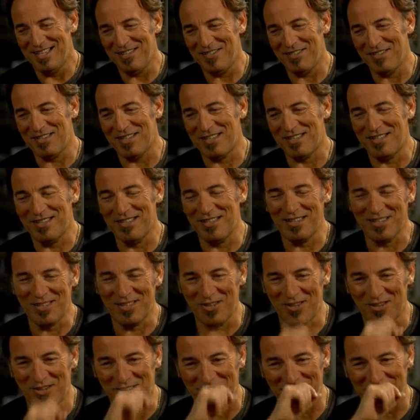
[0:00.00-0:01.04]
I was just
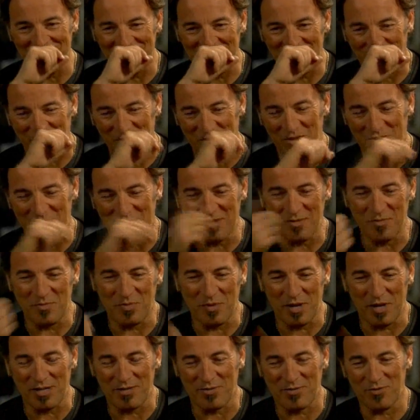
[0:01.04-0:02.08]
talking to the folks in the
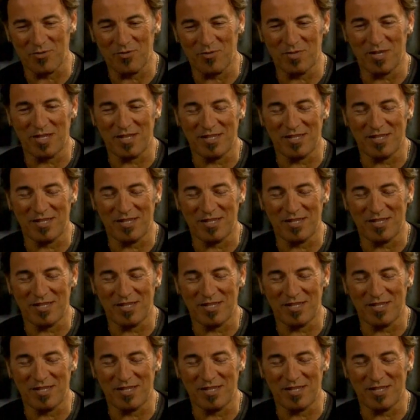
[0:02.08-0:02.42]
press room.